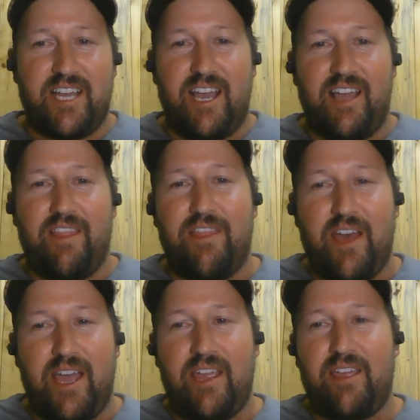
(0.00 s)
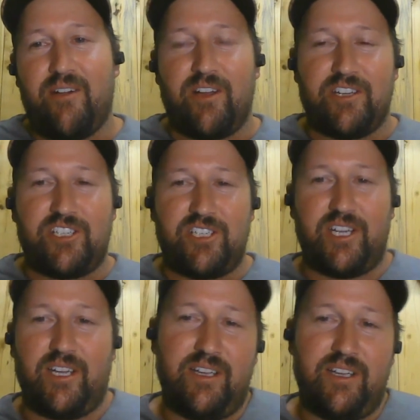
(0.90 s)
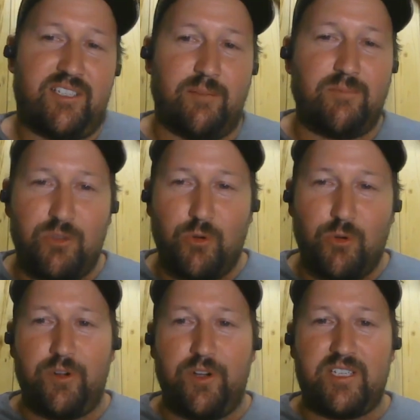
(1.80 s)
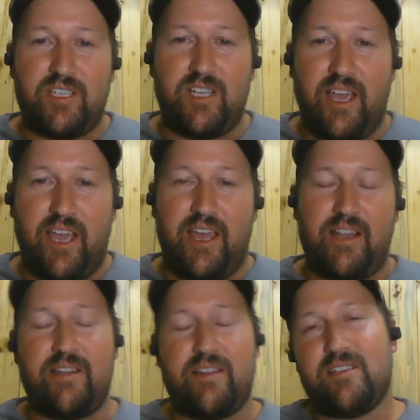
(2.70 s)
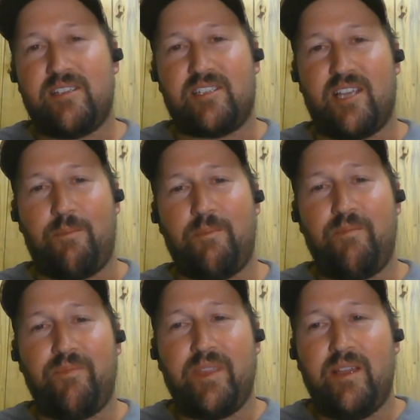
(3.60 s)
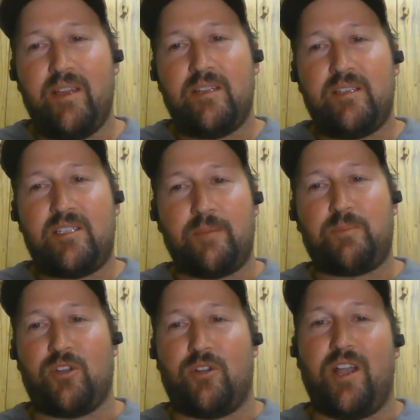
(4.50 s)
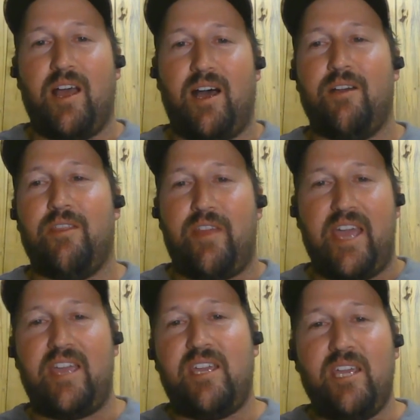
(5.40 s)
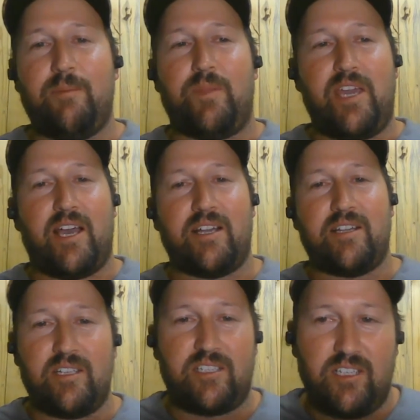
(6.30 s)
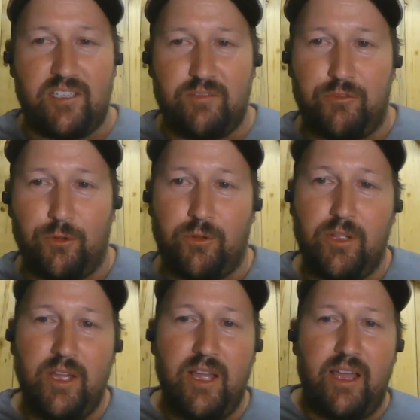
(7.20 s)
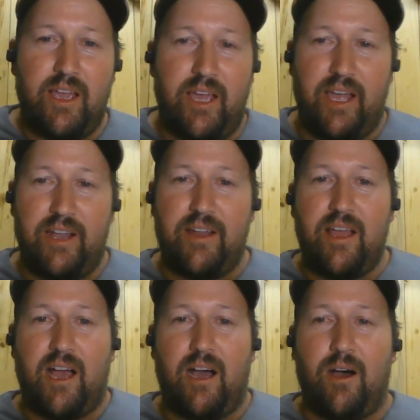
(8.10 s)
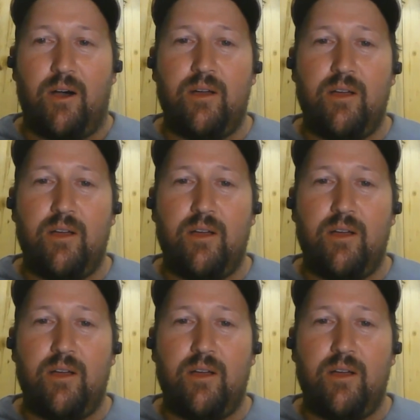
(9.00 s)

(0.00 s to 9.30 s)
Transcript: and they are going to share some stories and some tips on how they keep their hunting season full and how